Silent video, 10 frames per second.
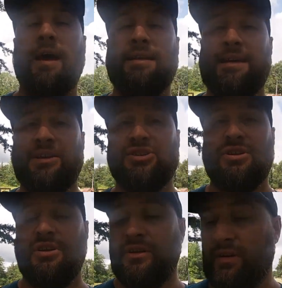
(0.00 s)
Had to
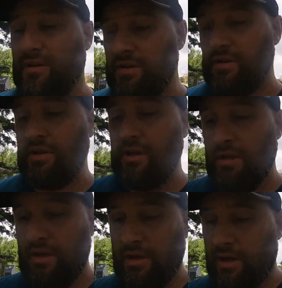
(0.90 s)
engineer
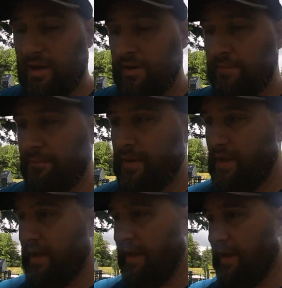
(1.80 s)

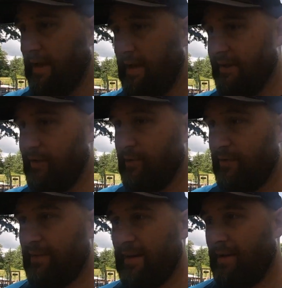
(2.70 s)
a new
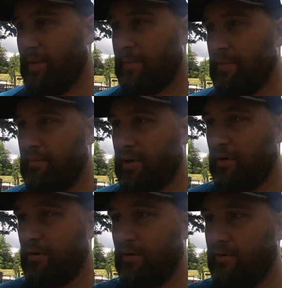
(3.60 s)
setup
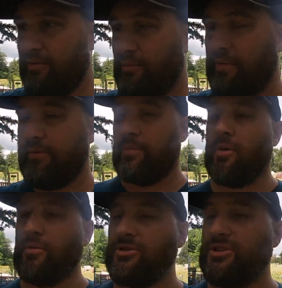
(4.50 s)
because one of our
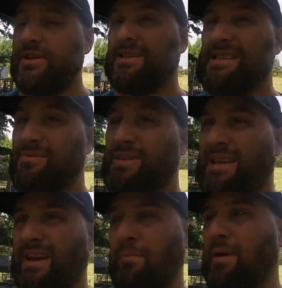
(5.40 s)
Polish chickens was
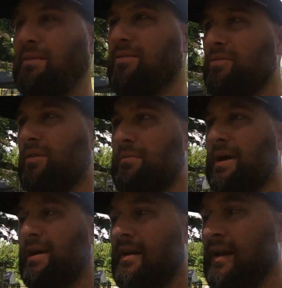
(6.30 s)
getting picked on really
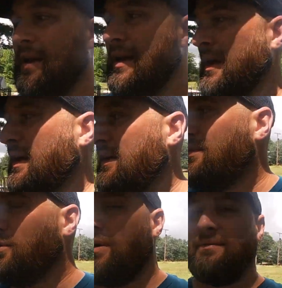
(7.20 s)
bad.
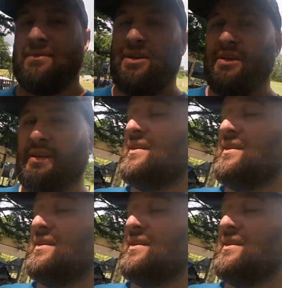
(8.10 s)
So what I've done